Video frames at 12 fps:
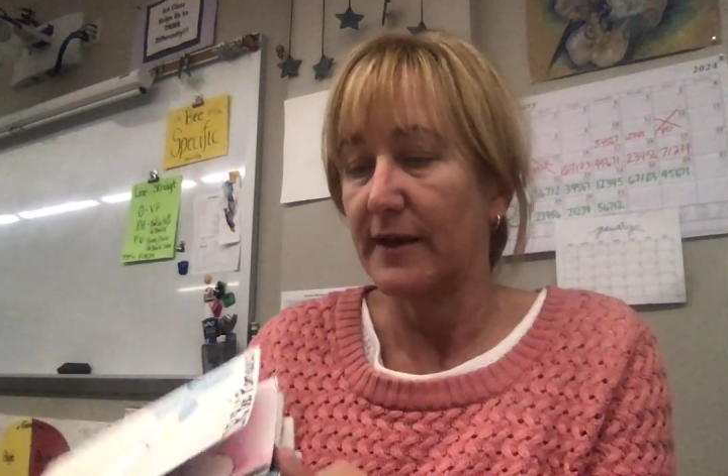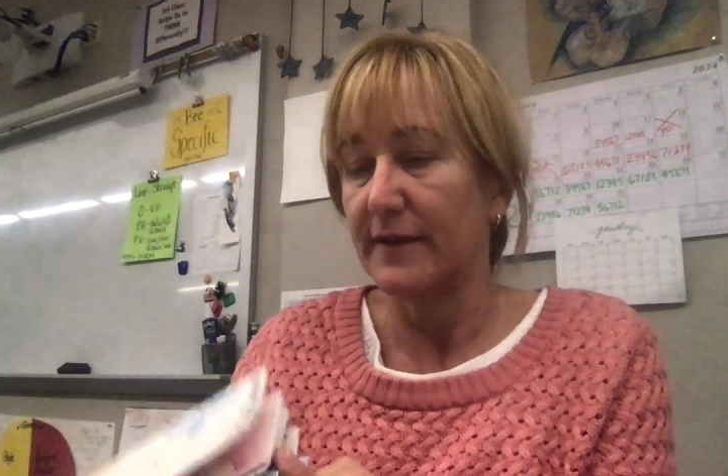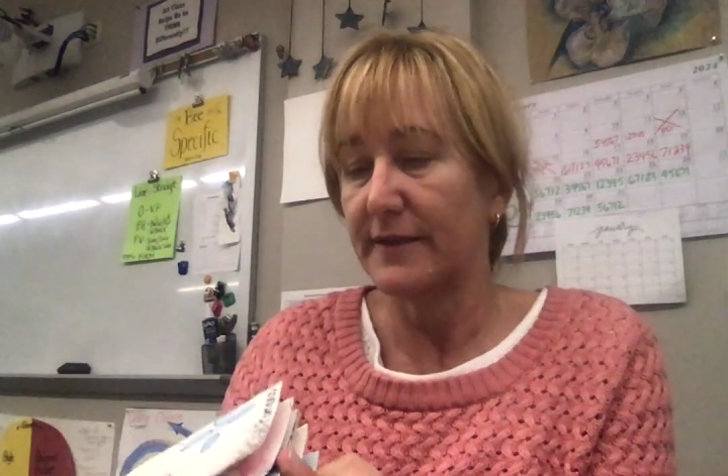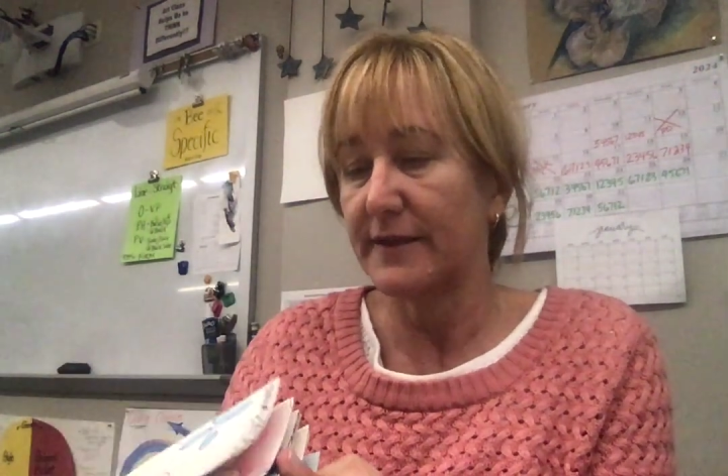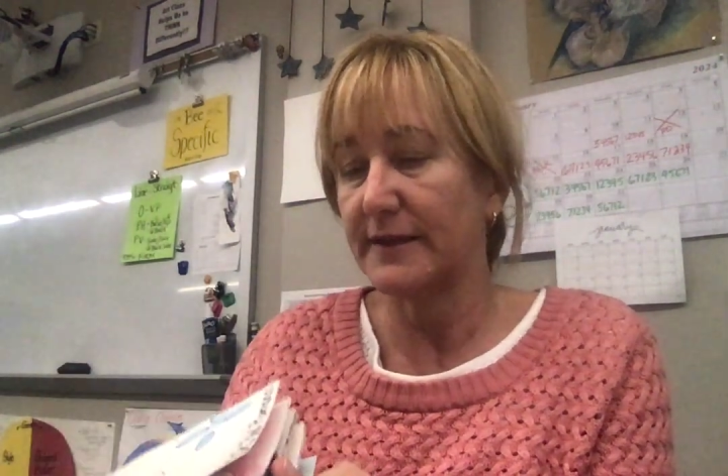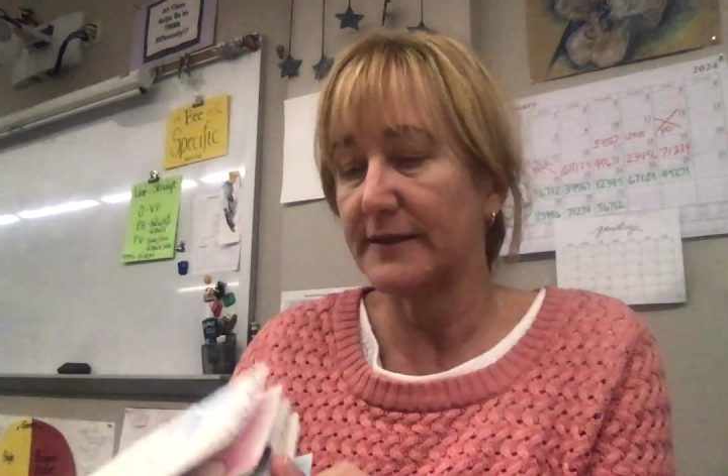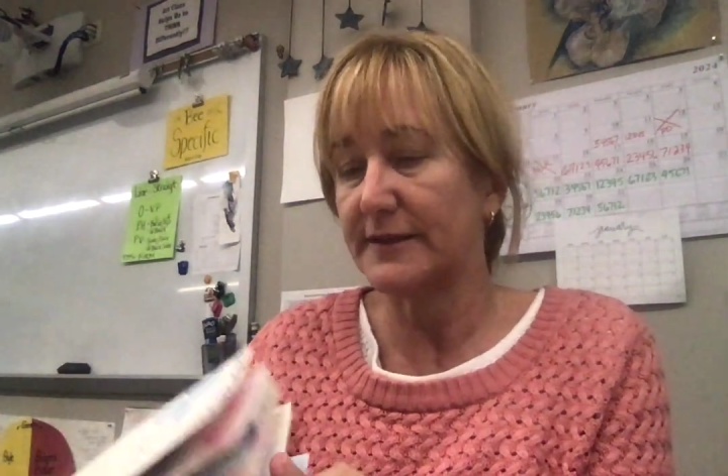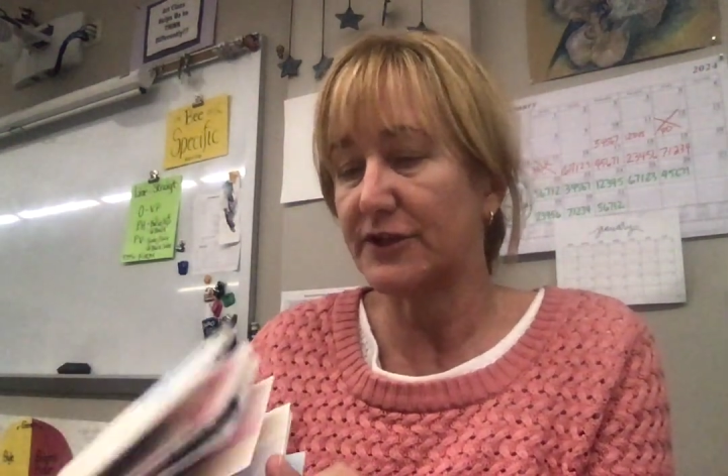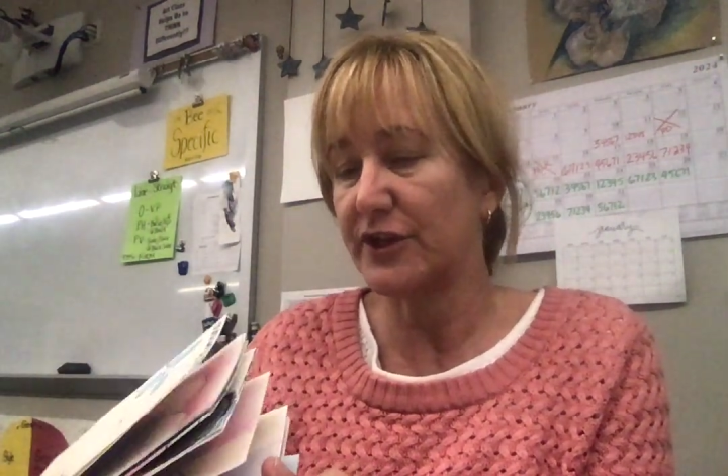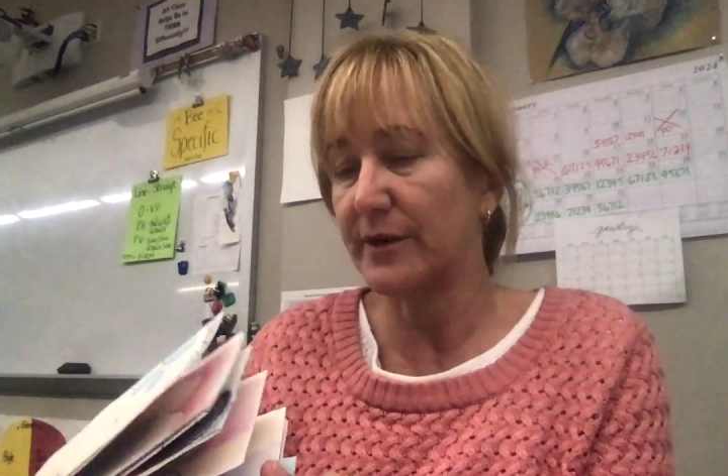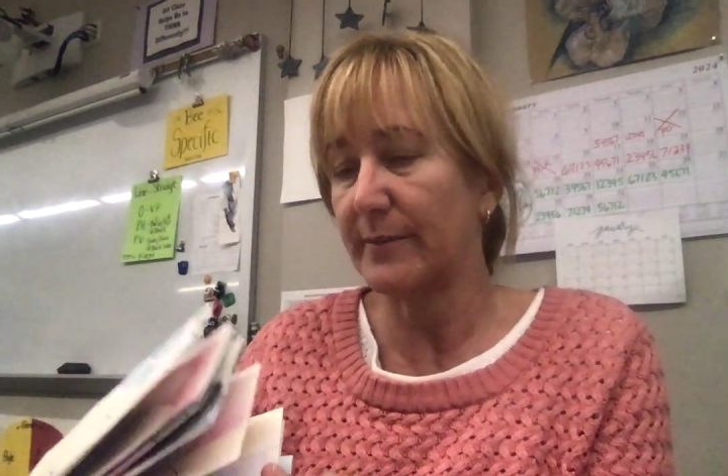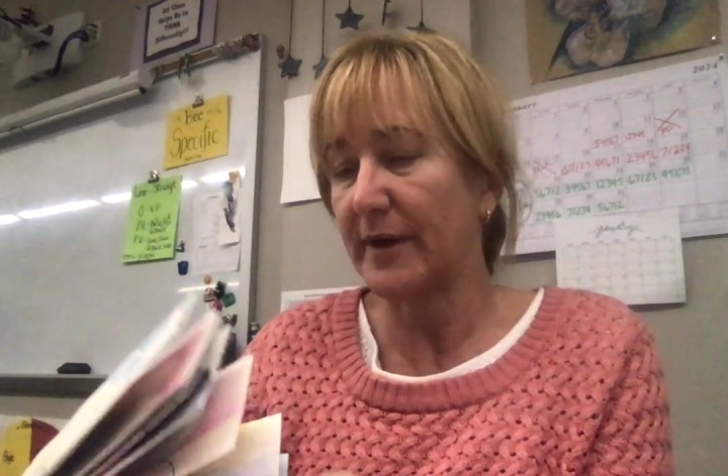these
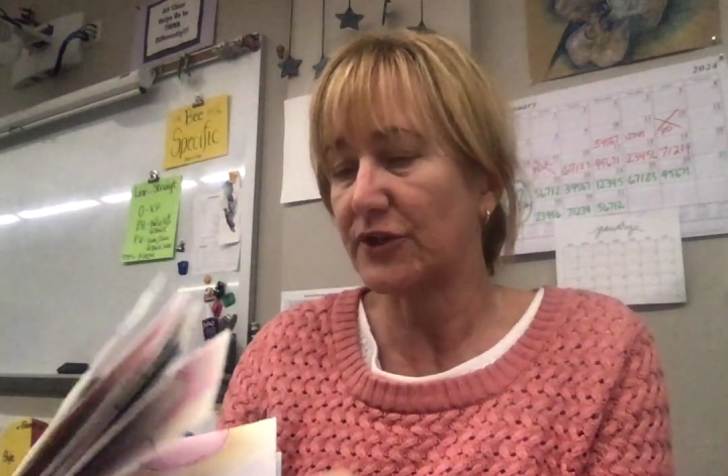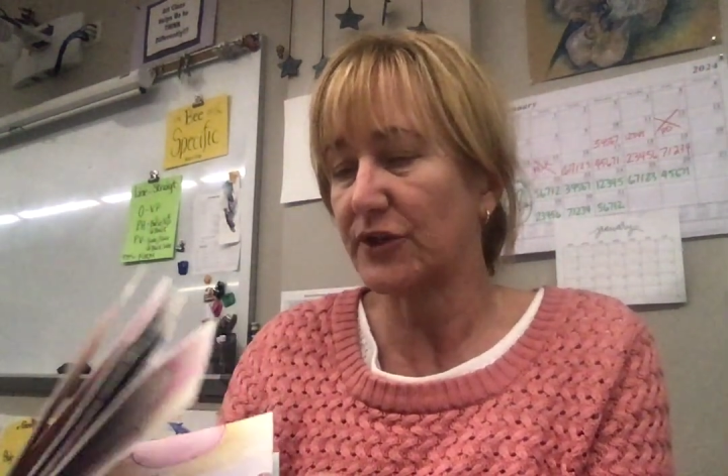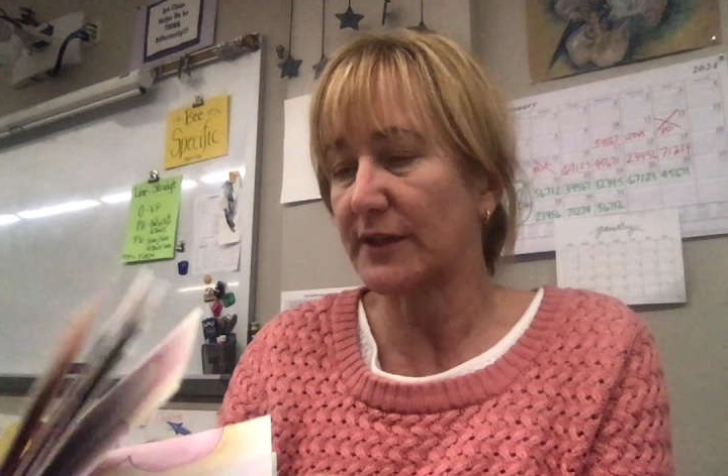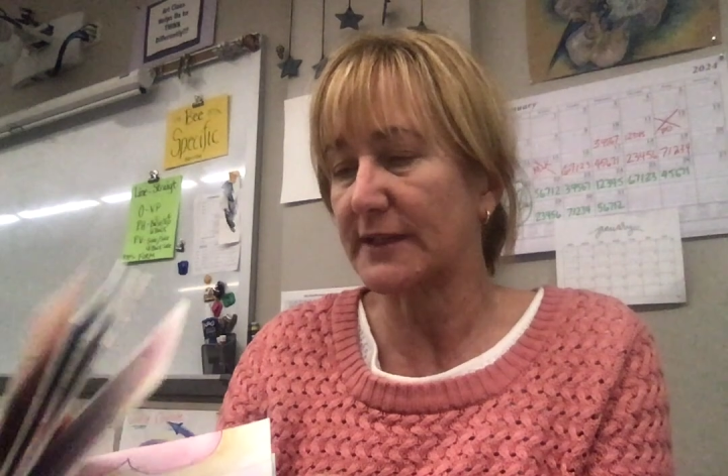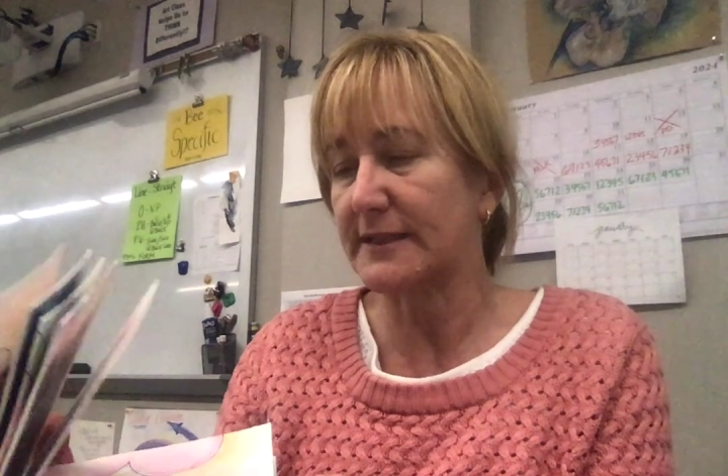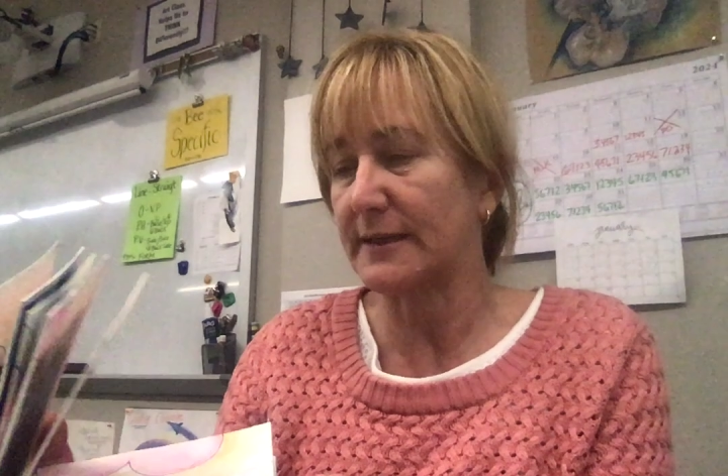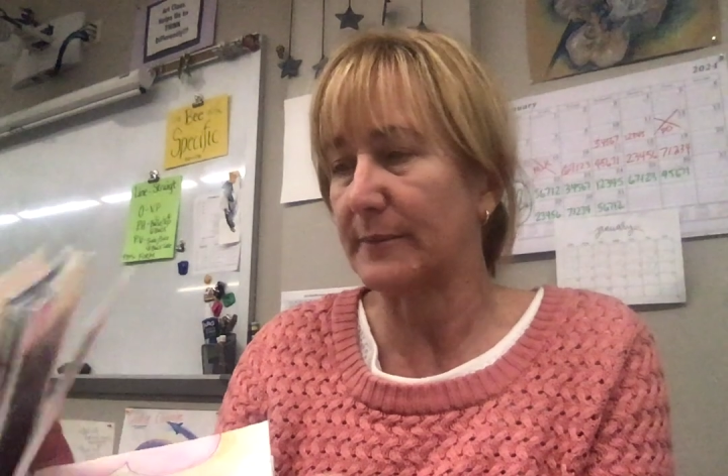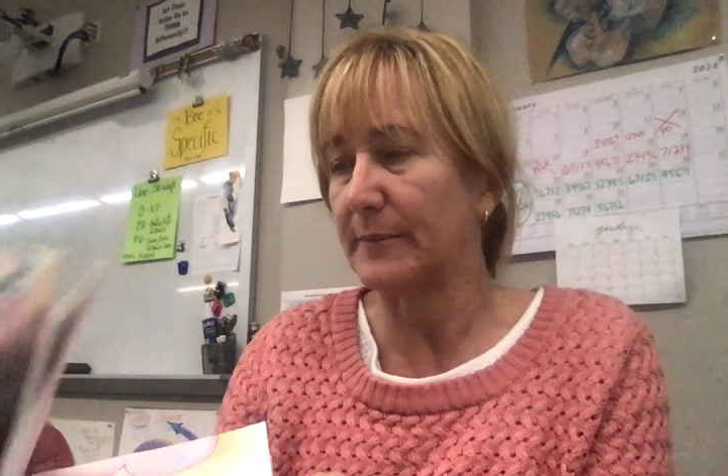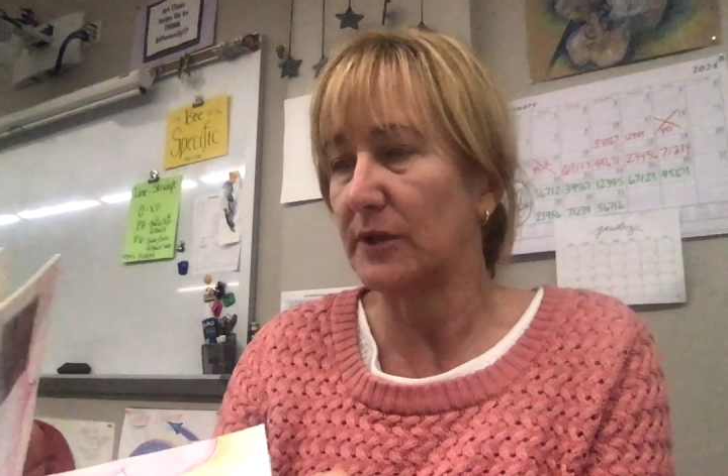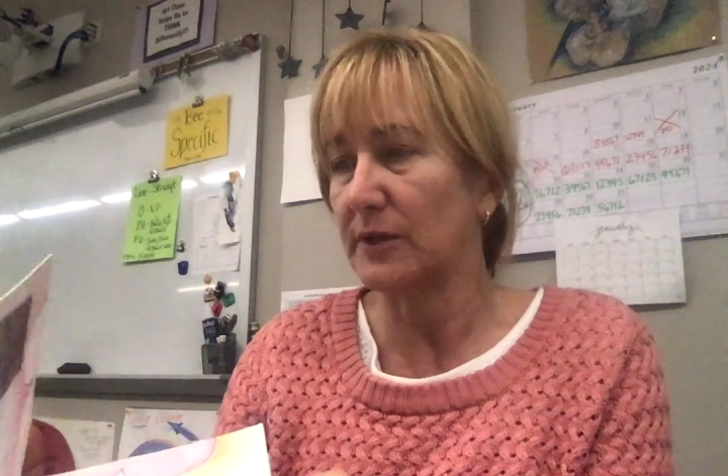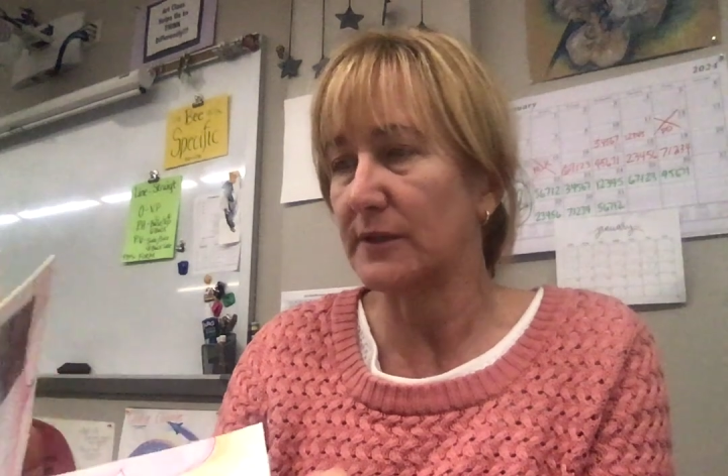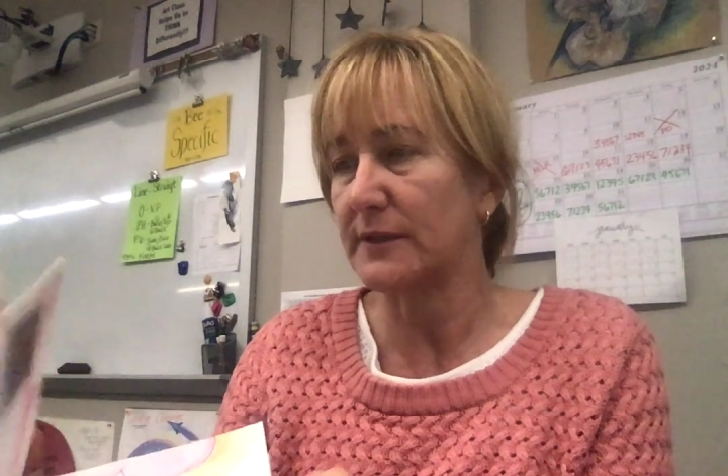geometric
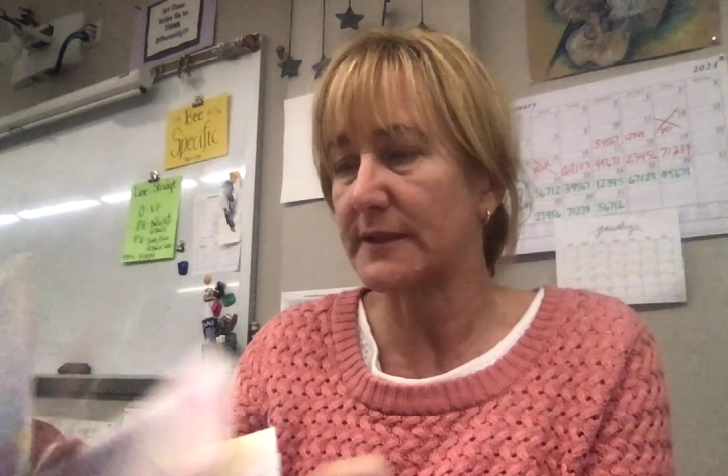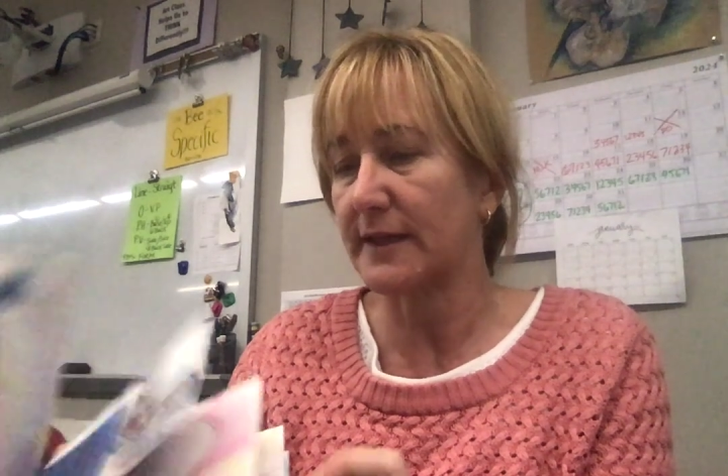symbols